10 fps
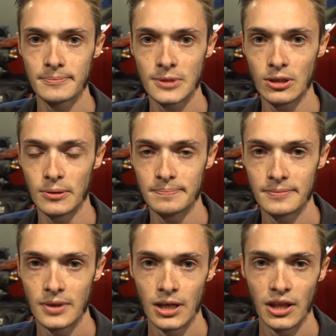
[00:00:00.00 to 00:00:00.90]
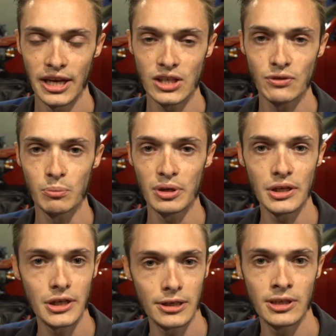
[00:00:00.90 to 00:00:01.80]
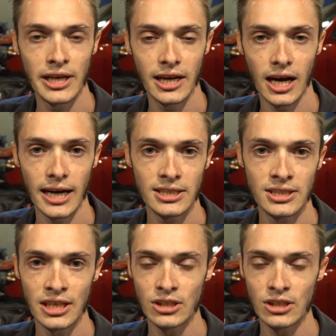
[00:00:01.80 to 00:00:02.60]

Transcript: So thanks for being here today, guys.